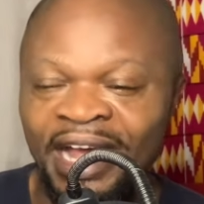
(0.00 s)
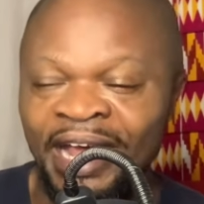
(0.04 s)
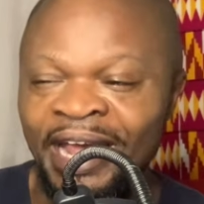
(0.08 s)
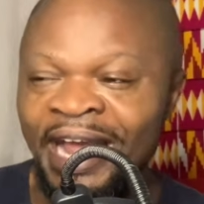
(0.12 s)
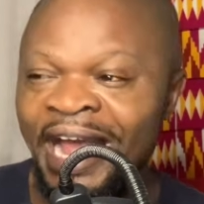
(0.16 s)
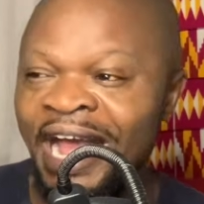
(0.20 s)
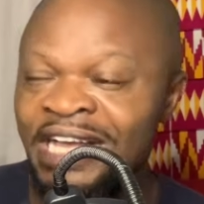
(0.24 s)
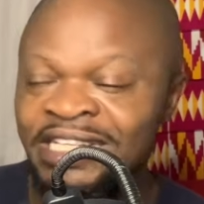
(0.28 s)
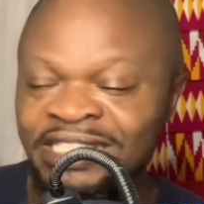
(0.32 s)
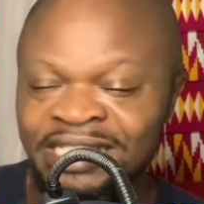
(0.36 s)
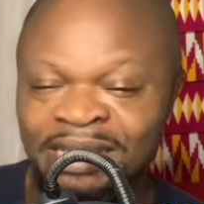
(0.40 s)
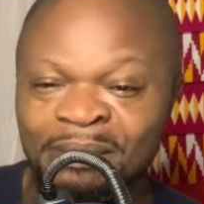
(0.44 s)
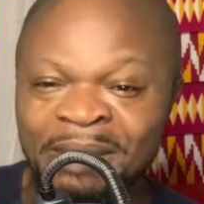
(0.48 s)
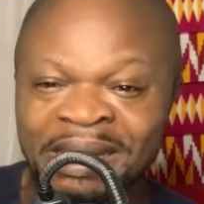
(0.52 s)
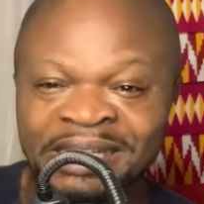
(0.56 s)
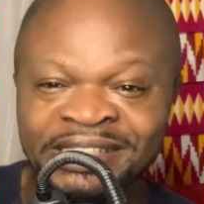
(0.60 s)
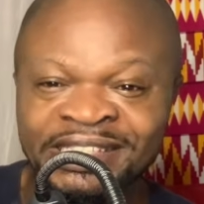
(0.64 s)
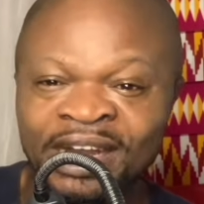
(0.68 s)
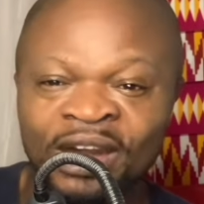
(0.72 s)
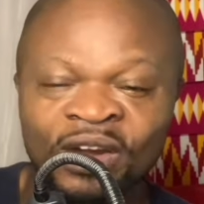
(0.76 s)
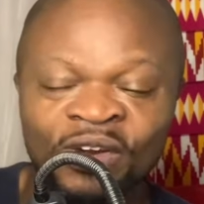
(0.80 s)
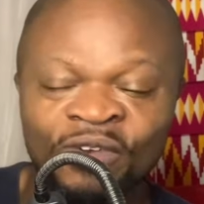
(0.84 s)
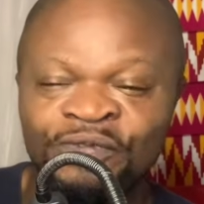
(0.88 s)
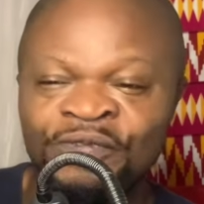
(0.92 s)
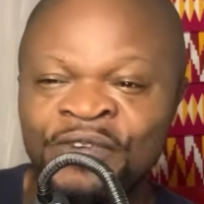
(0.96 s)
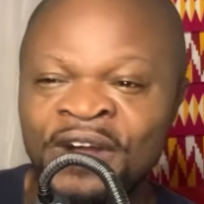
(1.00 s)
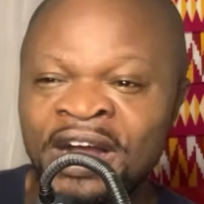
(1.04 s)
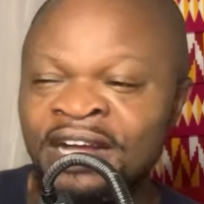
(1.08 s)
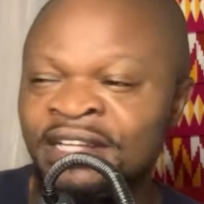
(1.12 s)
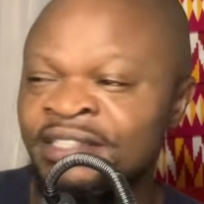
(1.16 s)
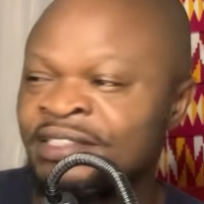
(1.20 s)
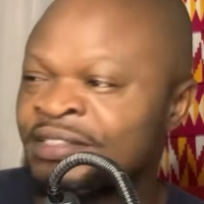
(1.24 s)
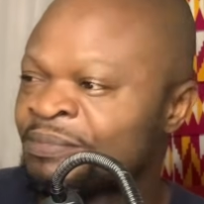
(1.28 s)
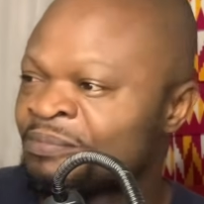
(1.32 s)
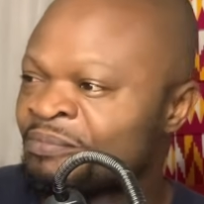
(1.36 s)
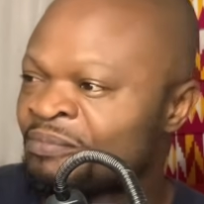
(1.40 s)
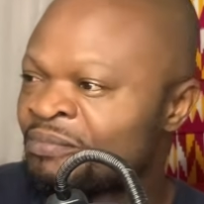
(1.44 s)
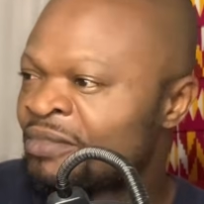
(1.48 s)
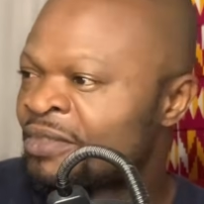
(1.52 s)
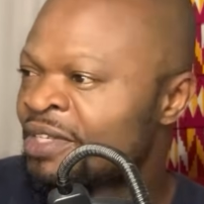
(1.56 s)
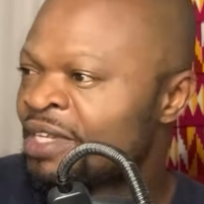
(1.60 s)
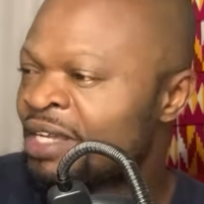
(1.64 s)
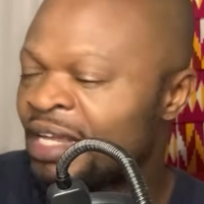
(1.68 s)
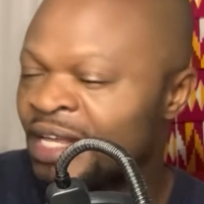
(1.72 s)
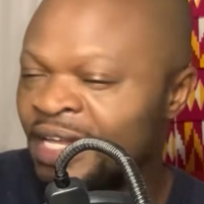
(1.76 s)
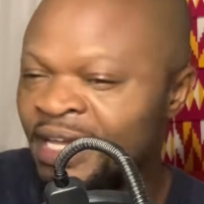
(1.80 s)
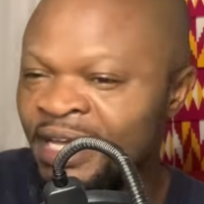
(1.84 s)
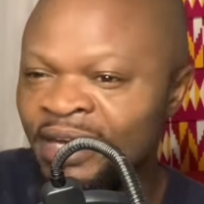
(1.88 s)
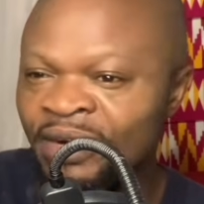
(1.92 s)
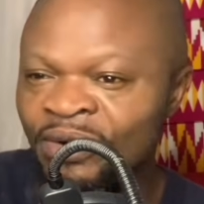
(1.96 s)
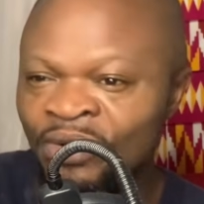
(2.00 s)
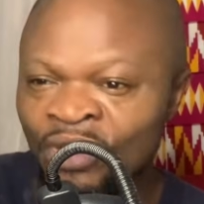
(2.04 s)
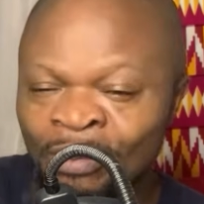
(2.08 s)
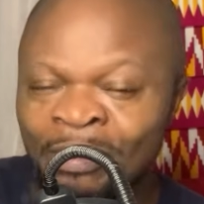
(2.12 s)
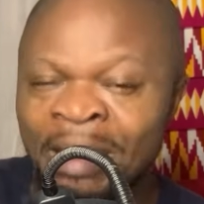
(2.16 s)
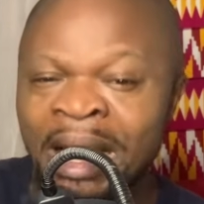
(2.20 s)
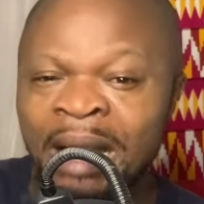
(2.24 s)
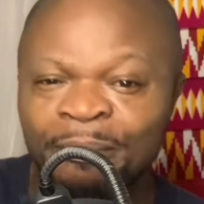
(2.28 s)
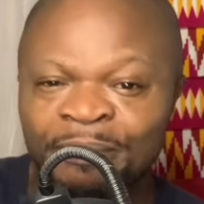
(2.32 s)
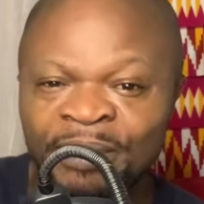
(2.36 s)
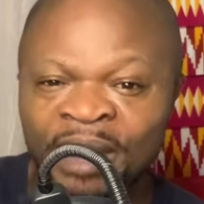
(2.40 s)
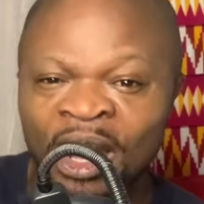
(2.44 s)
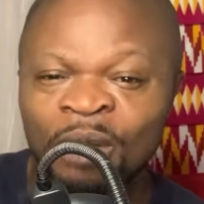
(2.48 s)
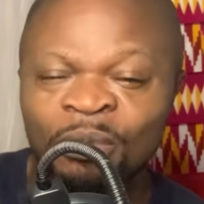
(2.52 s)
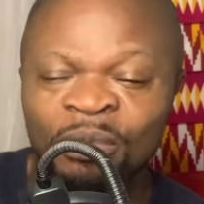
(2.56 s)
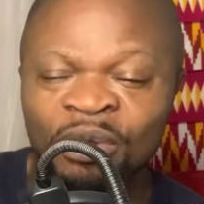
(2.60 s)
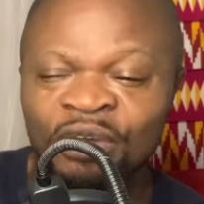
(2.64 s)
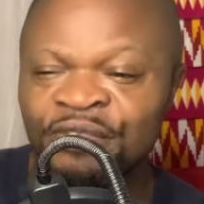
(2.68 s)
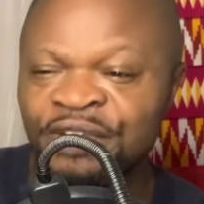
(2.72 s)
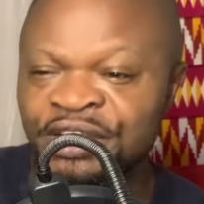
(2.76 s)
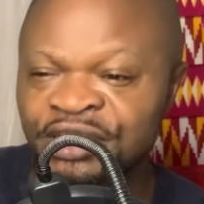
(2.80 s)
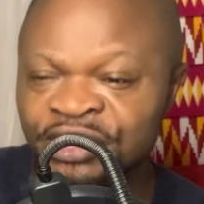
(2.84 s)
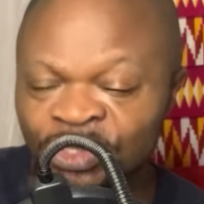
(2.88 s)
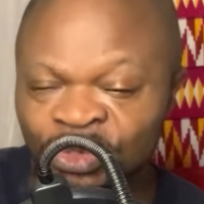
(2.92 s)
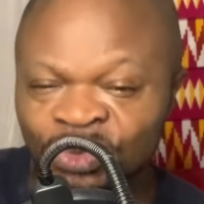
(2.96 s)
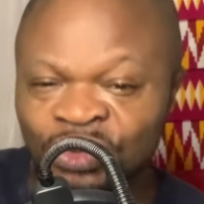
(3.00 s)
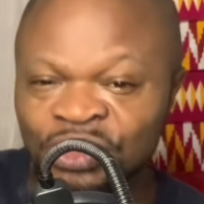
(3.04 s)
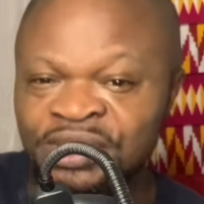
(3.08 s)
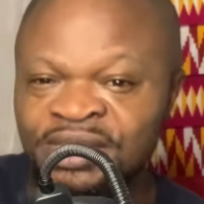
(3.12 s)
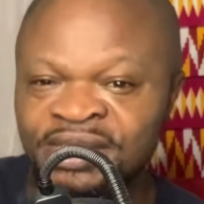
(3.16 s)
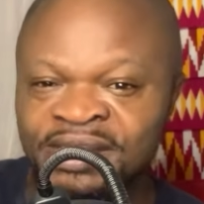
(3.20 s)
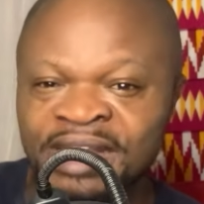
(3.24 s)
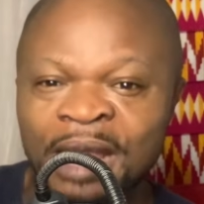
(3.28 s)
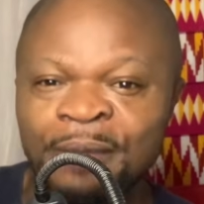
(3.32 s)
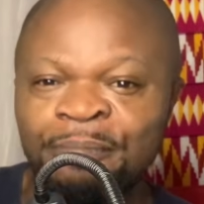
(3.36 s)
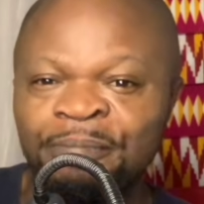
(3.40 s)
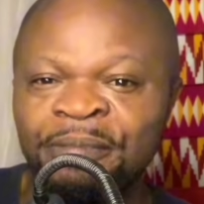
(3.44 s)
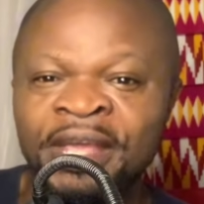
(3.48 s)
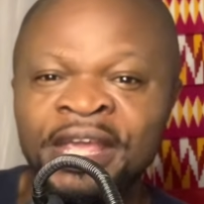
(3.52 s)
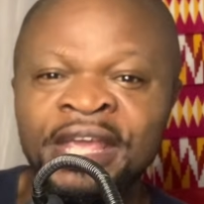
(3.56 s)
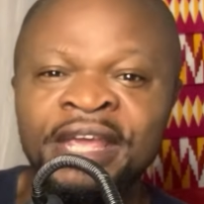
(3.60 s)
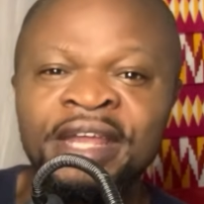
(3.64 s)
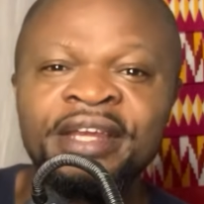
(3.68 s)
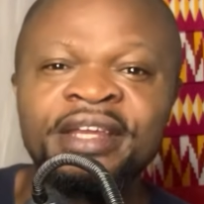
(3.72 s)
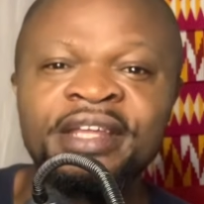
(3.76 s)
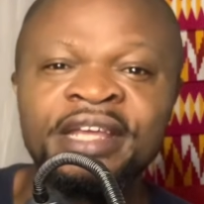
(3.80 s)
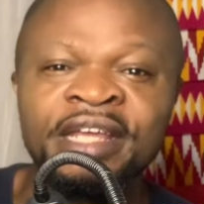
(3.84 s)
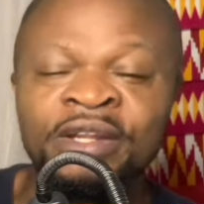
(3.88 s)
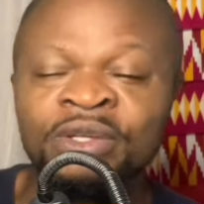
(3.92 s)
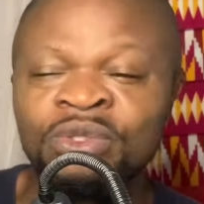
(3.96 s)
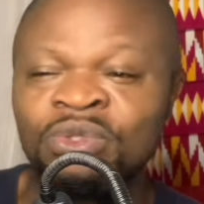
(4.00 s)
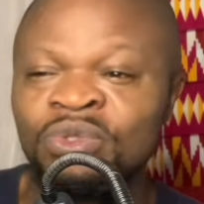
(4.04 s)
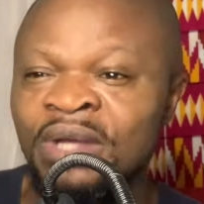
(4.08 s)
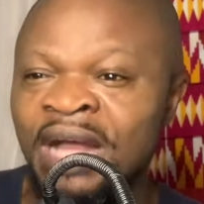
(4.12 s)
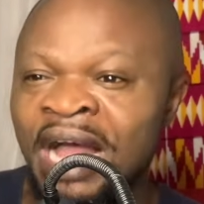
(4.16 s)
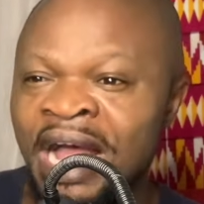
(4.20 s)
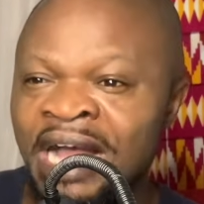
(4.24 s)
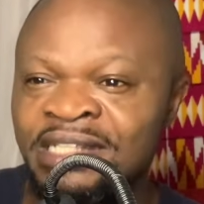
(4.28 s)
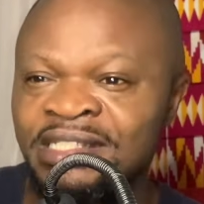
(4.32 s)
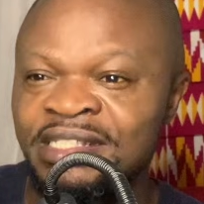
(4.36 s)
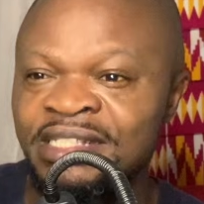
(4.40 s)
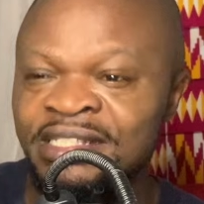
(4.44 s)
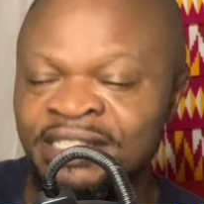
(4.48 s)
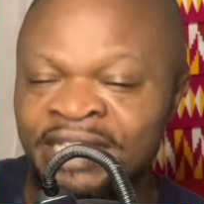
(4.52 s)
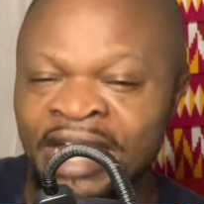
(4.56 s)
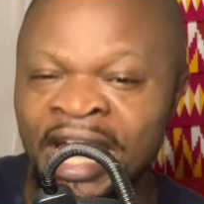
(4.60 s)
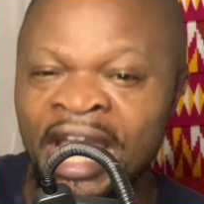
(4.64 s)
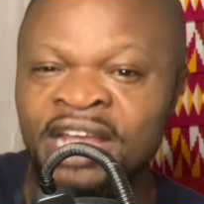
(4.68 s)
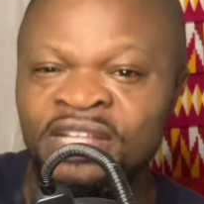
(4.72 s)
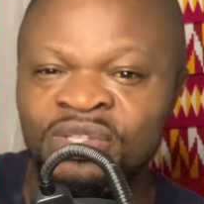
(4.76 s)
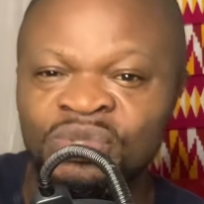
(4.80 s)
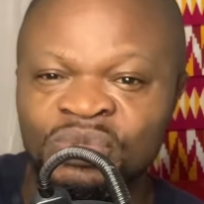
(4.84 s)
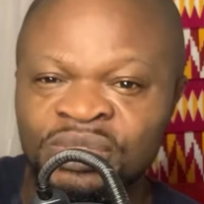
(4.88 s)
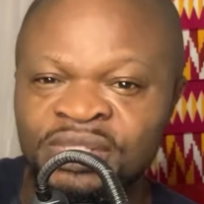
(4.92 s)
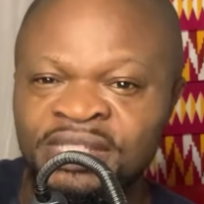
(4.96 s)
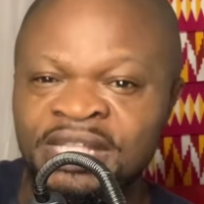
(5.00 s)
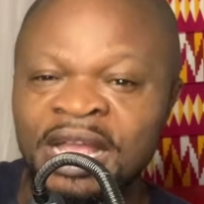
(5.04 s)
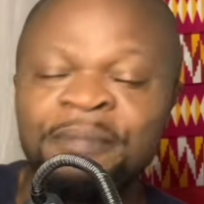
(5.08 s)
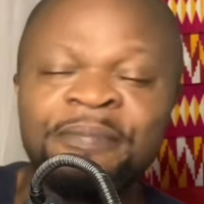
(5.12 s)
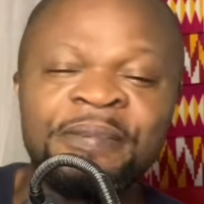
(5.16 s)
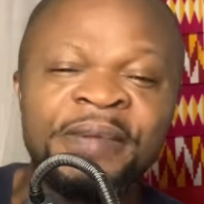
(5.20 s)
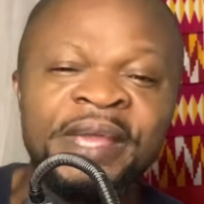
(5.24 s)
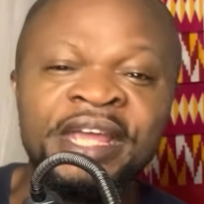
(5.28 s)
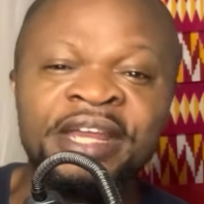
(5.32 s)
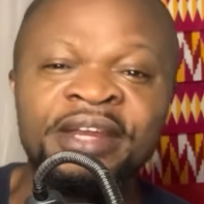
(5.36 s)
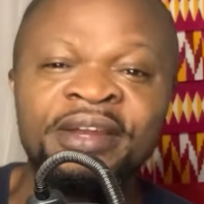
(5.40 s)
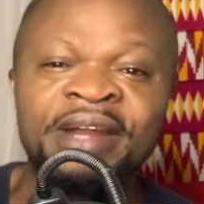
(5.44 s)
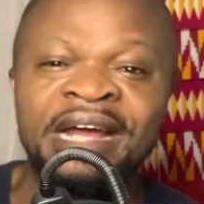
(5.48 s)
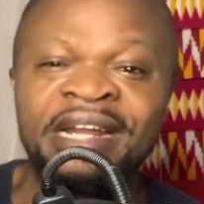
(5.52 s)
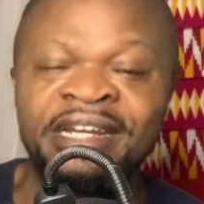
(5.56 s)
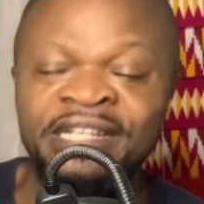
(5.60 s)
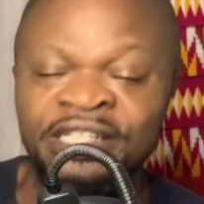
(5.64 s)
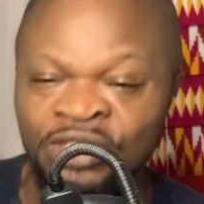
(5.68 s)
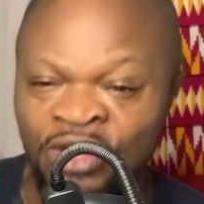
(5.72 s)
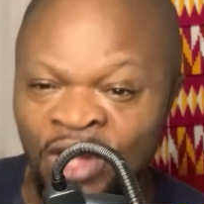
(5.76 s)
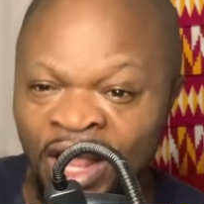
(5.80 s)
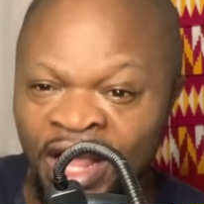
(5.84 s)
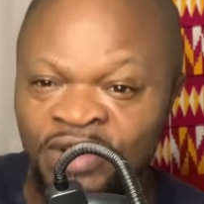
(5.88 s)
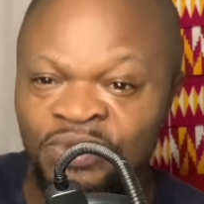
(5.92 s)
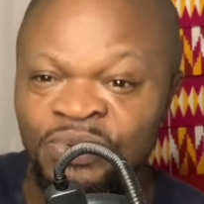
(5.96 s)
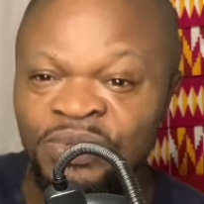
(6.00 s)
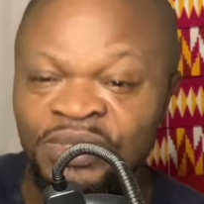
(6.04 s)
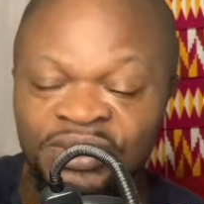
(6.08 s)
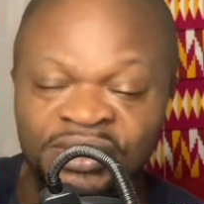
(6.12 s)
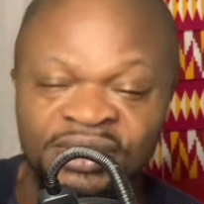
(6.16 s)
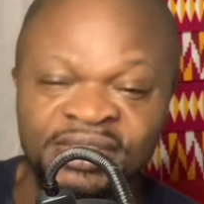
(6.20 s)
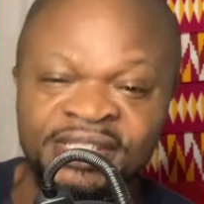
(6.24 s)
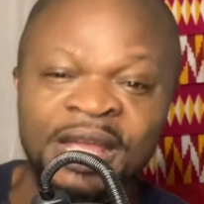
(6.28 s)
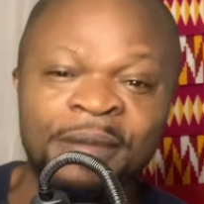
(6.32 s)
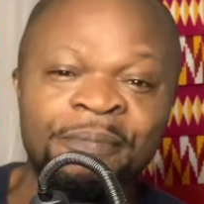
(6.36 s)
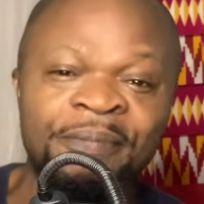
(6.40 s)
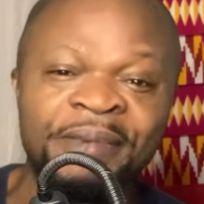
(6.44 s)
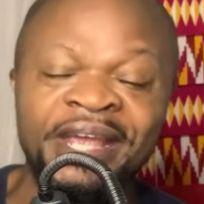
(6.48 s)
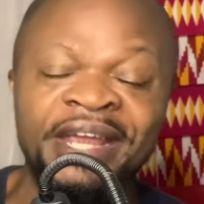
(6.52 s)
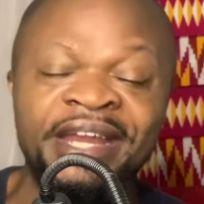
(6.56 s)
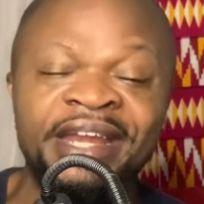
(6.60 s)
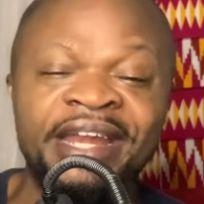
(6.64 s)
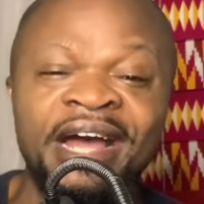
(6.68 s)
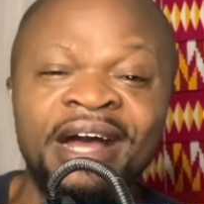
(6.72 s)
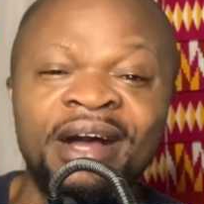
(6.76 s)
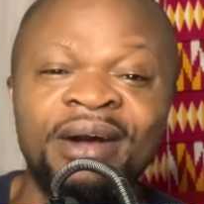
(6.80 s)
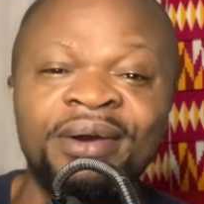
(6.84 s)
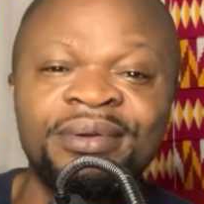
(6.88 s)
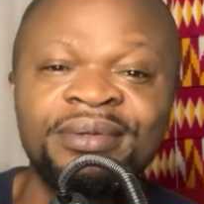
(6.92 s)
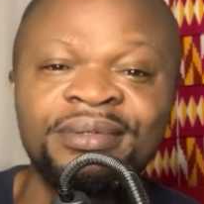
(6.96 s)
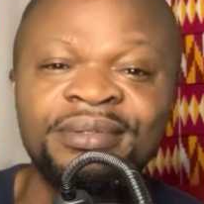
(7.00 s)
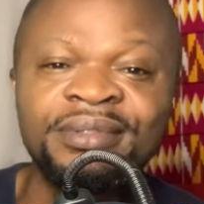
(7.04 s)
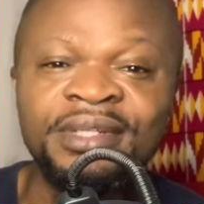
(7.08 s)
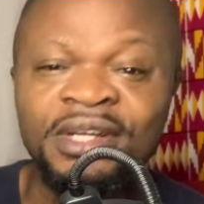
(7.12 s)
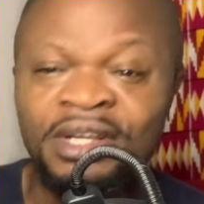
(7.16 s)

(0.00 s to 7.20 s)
As a matter of fact, Roman Abramovich need to step in. He need to ask his aide to step in now. His lawyer needs to step in now.